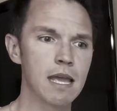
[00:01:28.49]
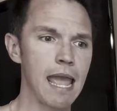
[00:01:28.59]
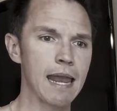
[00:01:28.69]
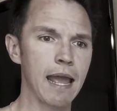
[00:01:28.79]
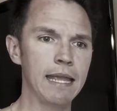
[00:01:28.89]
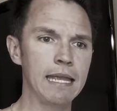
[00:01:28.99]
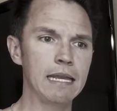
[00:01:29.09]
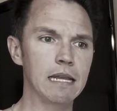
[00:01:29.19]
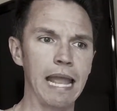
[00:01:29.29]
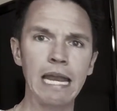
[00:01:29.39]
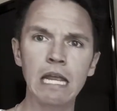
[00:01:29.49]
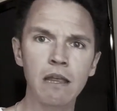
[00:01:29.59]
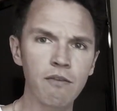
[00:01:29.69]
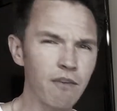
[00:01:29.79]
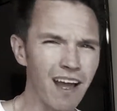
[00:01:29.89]
and I eat
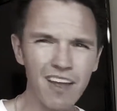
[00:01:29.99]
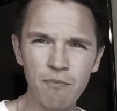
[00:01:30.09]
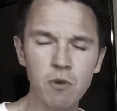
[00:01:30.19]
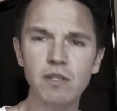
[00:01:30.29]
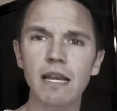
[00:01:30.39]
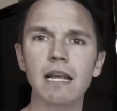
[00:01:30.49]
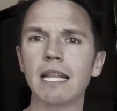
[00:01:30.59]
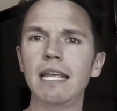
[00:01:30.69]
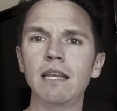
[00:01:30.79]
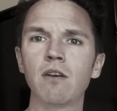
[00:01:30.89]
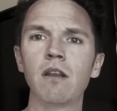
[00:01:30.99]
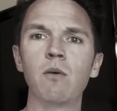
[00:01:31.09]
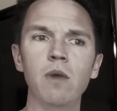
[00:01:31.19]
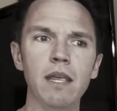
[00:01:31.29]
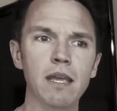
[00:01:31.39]
85% clean during
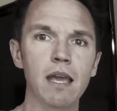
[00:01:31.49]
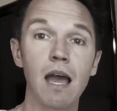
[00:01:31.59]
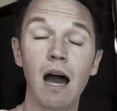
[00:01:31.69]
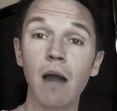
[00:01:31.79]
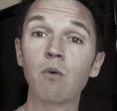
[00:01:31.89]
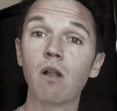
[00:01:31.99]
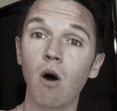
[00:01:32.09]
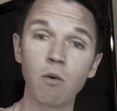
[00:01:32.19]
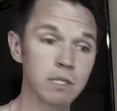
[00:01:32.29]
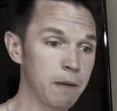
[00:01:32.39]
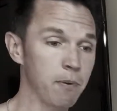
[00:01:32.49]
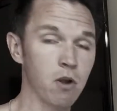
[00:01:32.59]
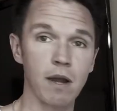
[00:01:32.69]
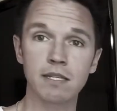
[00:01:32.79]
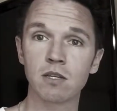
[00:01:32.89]
the week, I will always be
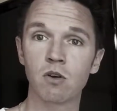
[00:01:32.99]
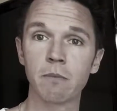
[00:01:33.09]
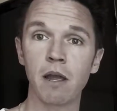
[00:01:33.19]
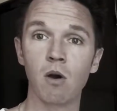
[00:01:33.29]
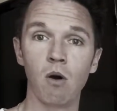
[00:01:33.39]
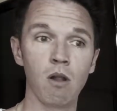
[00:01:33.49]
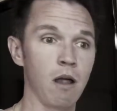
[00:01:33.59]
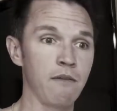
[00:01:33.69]
progressing toward my goal.